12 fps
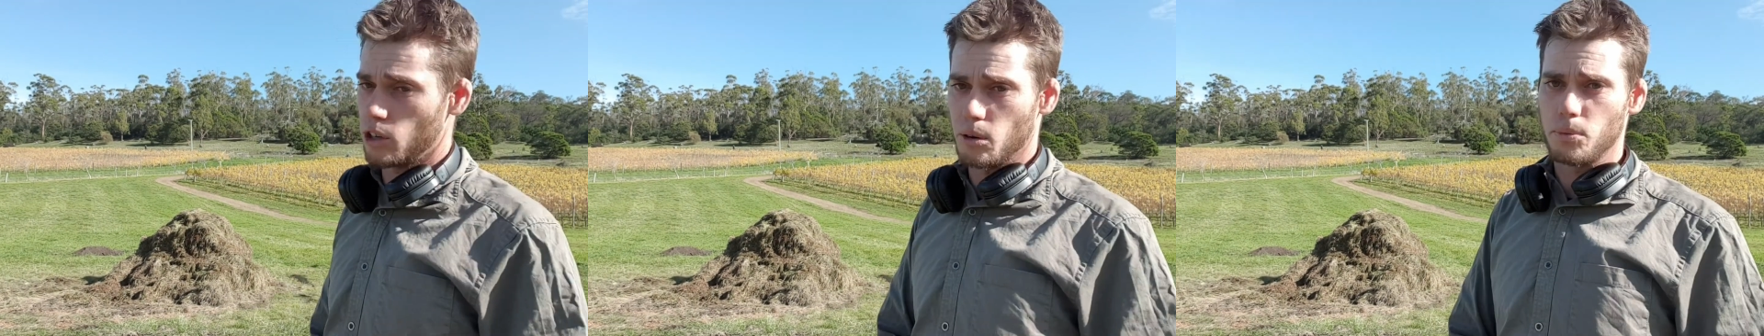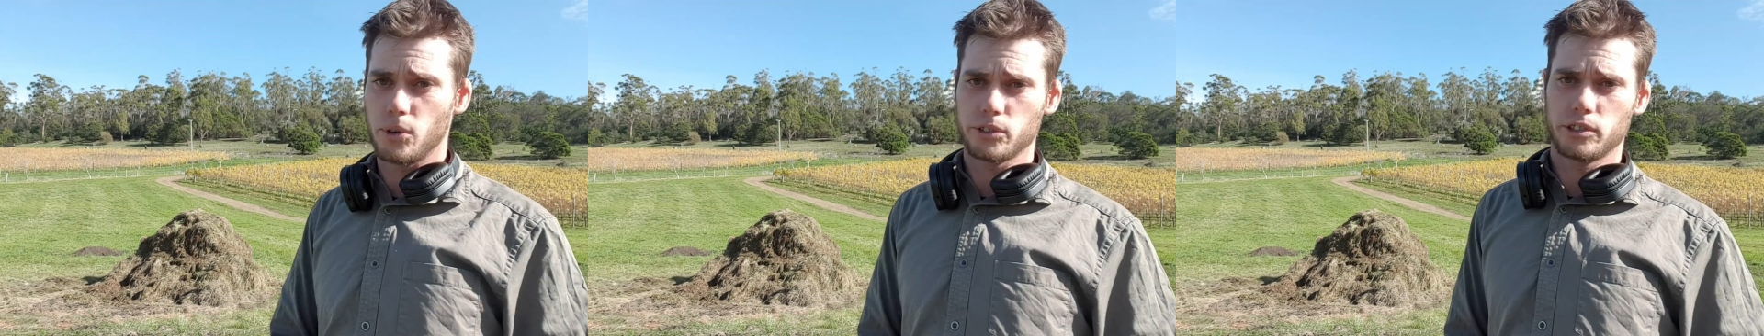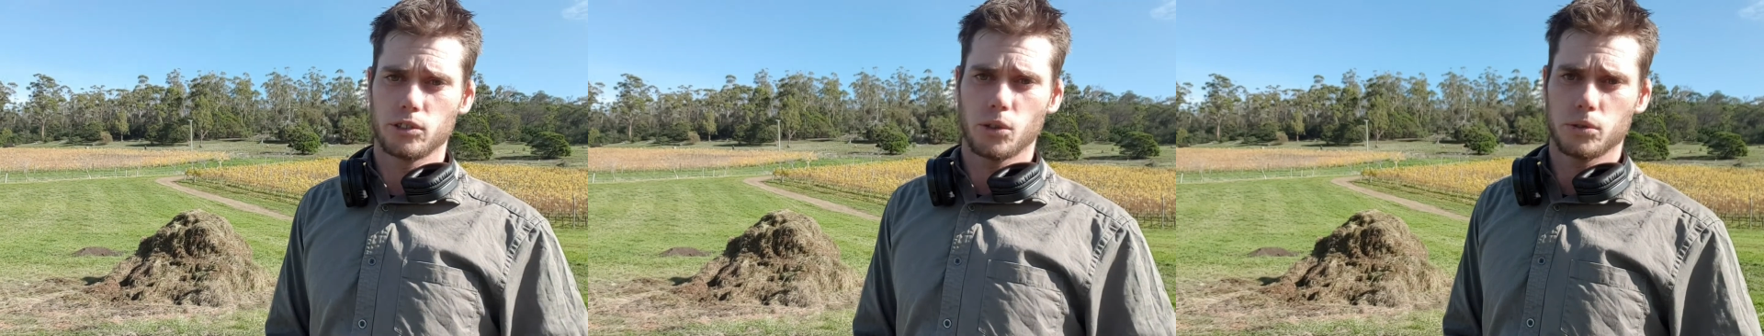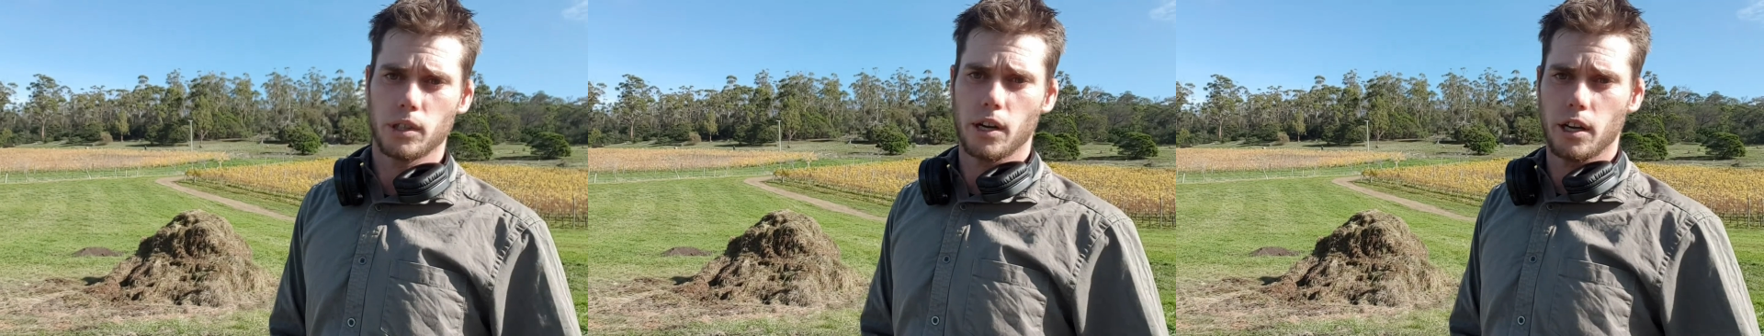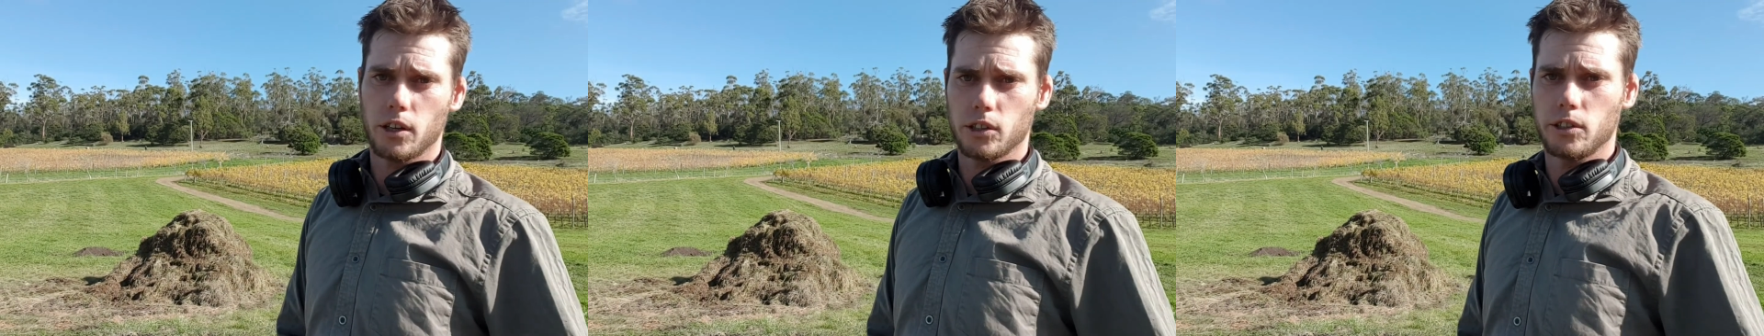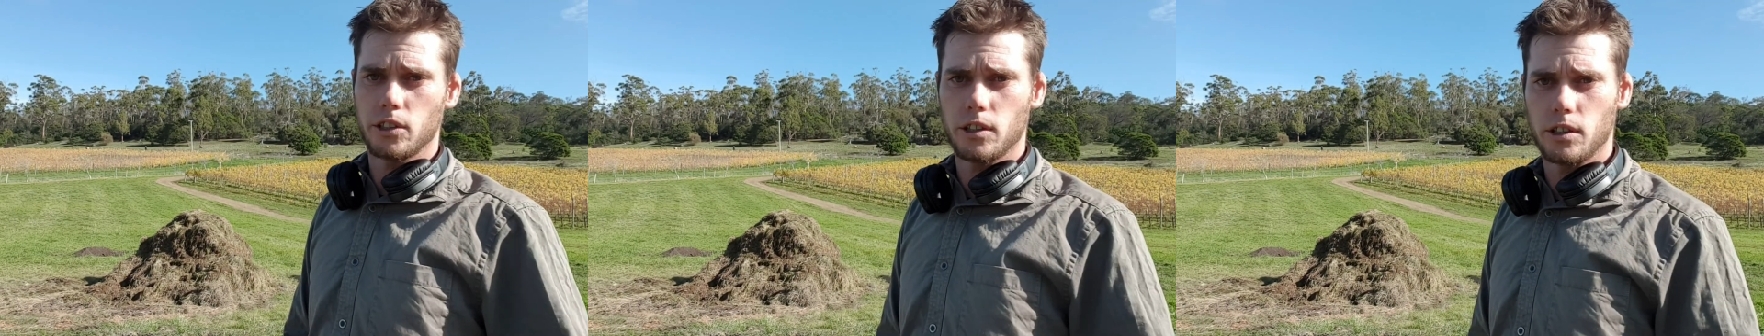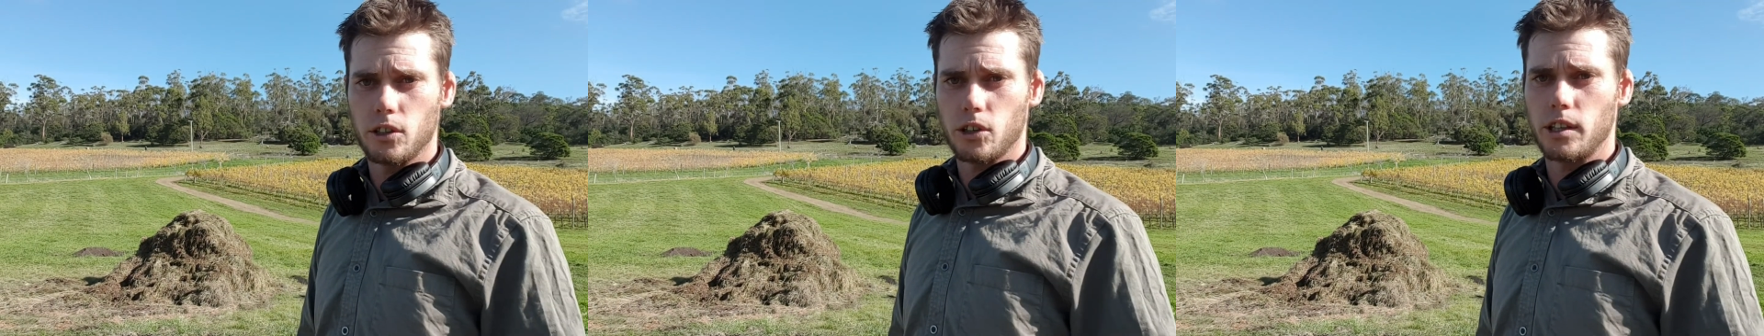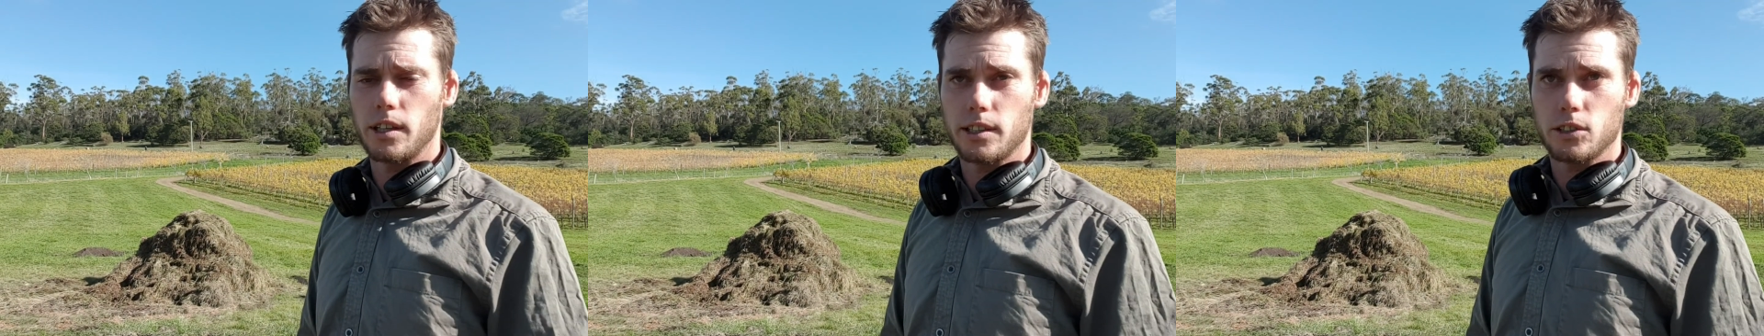compost is also going to
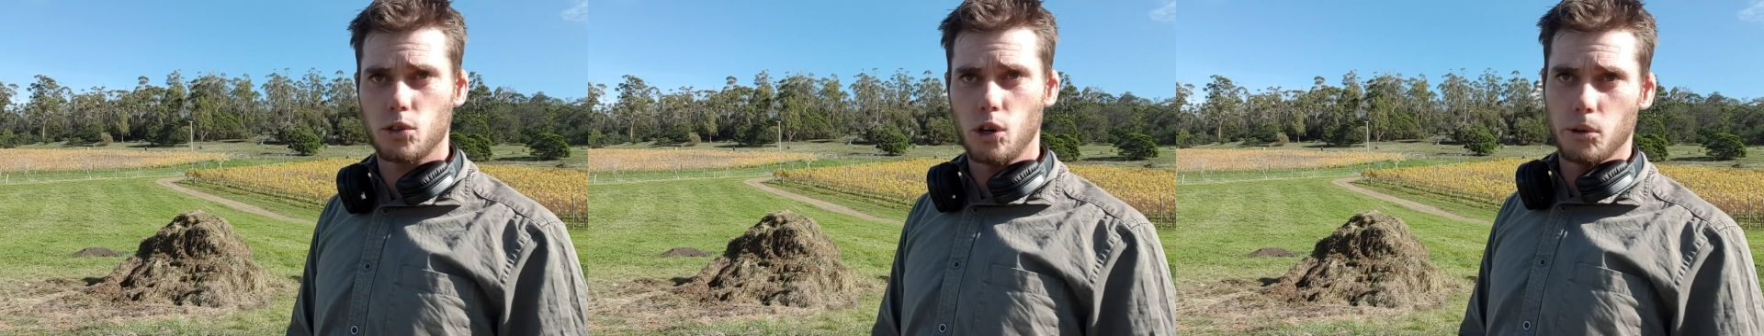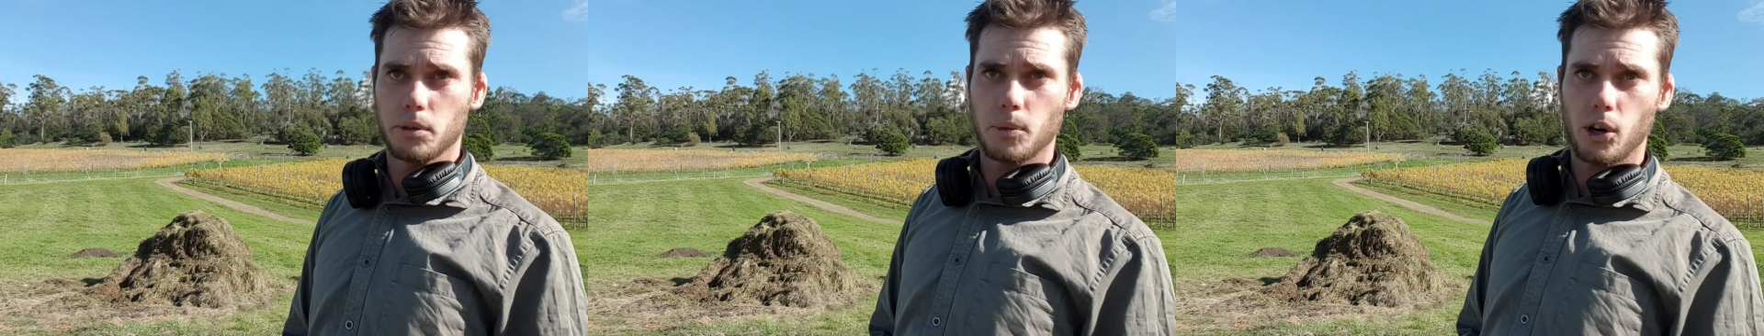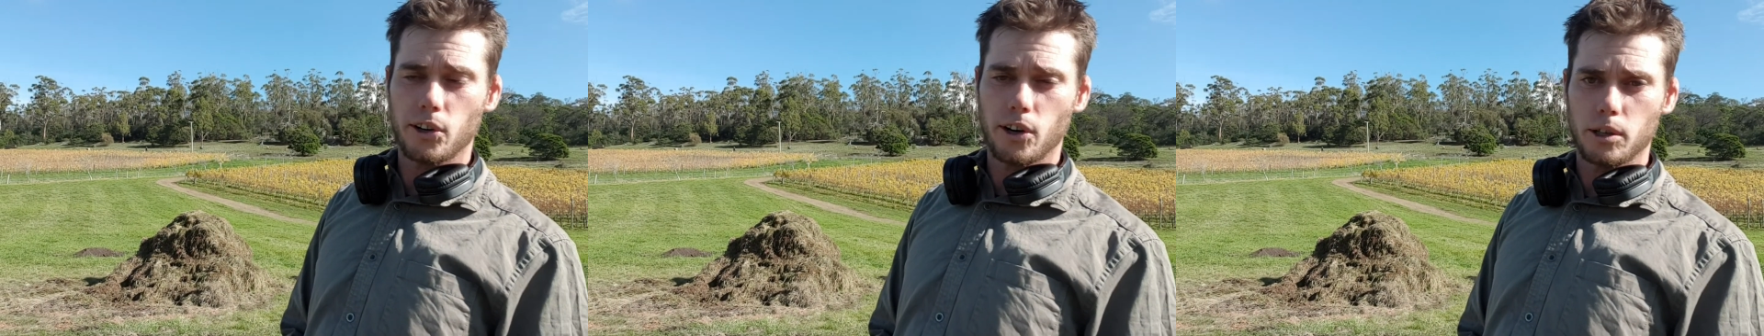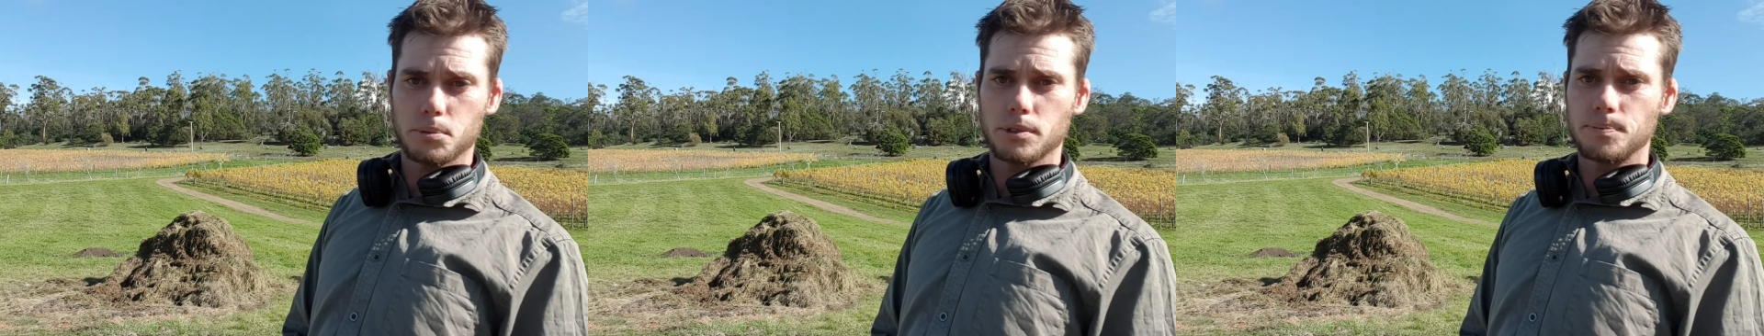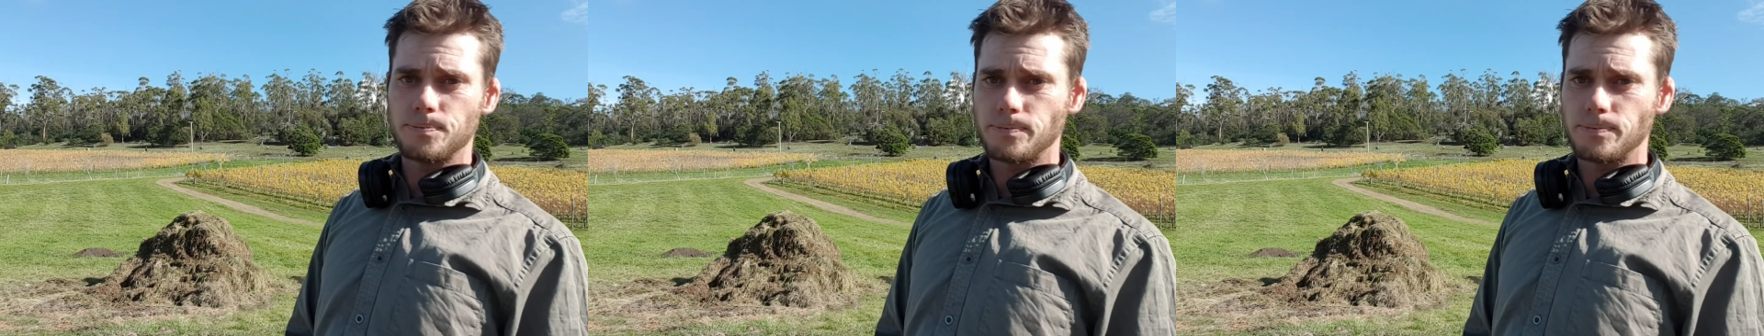inoculate the soil with microbes,